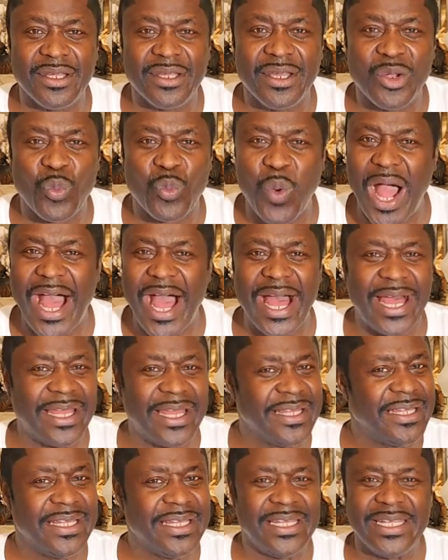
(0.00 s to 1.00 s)
Why?
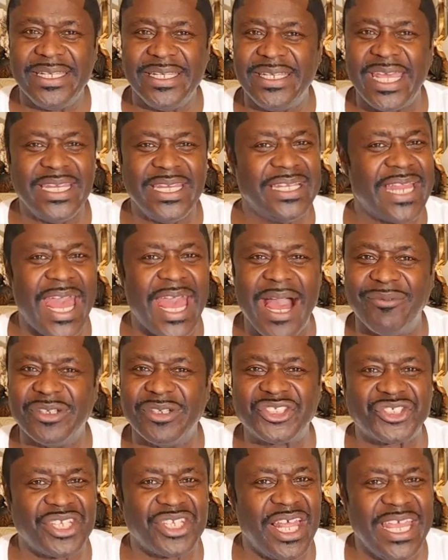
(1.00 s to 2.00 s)
They didn't have a
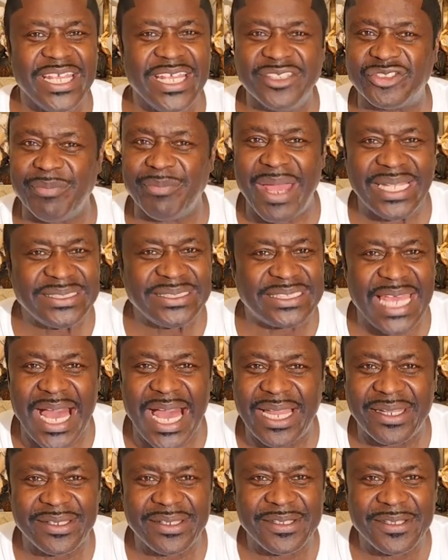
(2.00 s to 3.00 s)
slave's
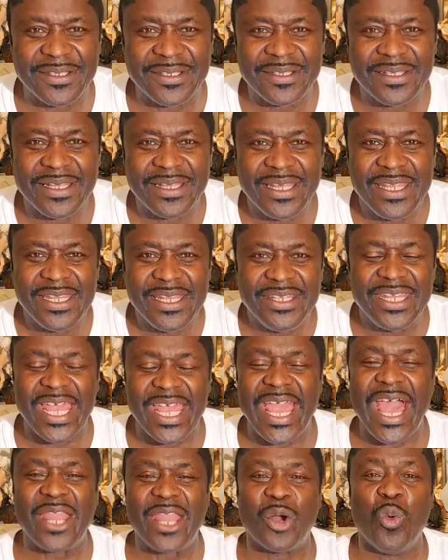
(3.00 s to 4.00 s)
mentality. They
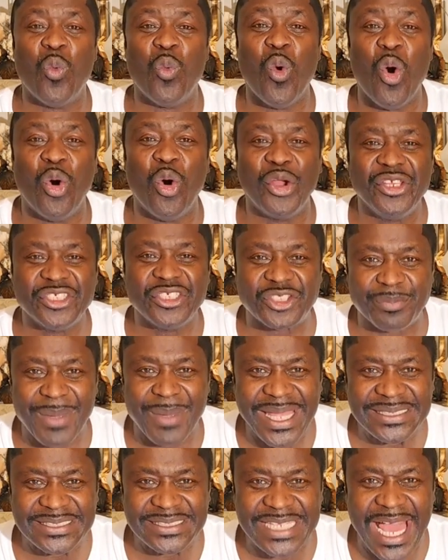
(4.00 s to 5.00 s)
had a warrior's
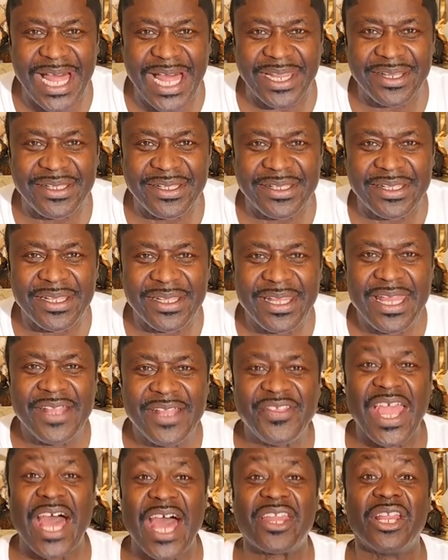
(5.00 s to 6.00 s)
mentality.
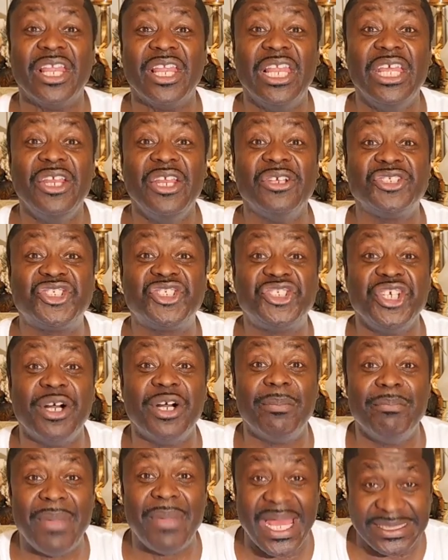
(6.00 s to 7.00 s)
They had a
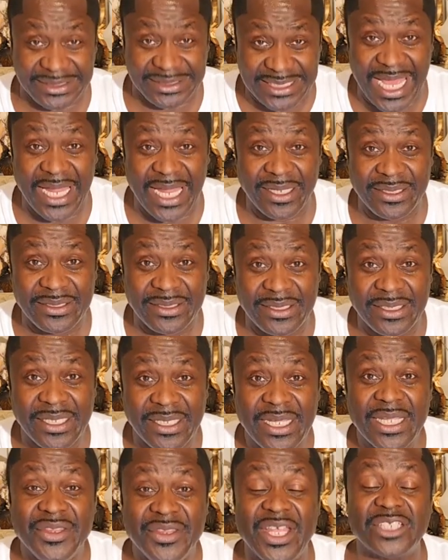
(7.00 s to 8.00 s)
leadership mentality.
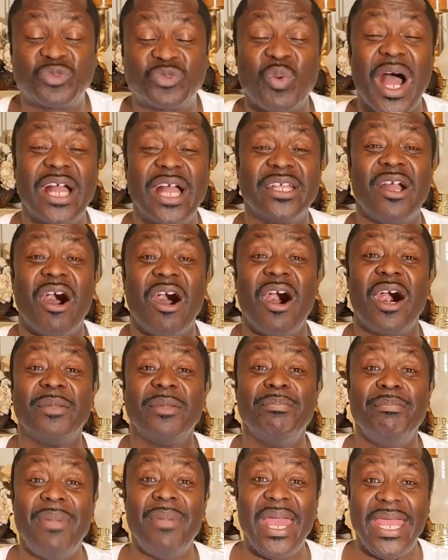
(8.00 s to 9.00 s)
That's why God
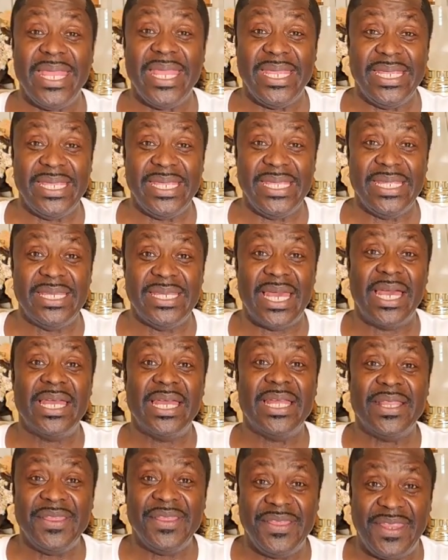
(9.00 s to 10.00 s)
made
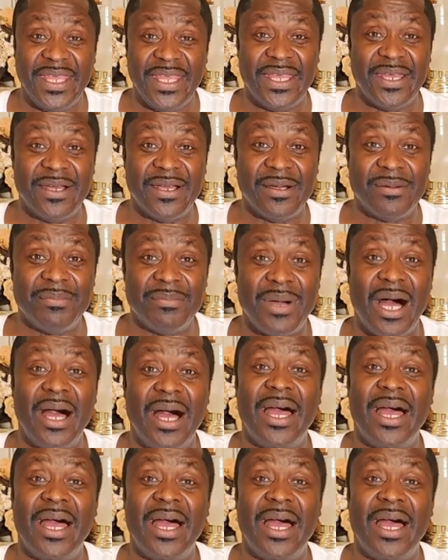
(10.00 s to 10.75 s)
them